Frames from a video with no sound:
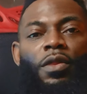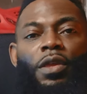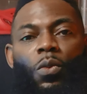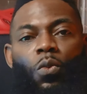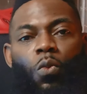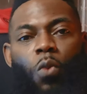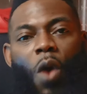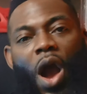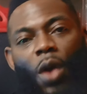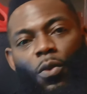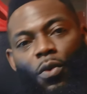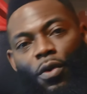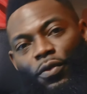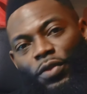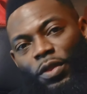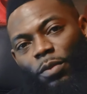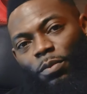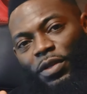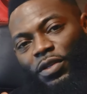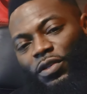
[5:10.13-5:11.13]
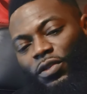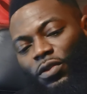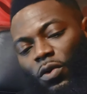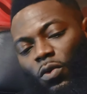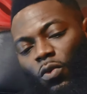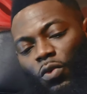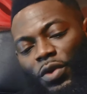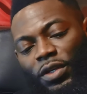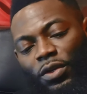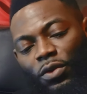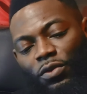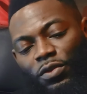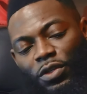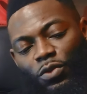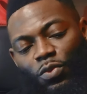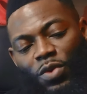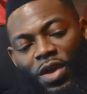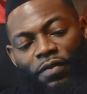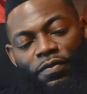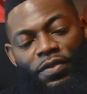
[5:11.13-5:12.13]
Then while we're in the midsole, we
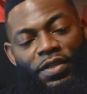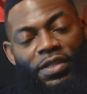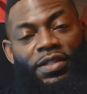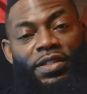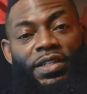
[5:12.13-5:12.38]
notice we have this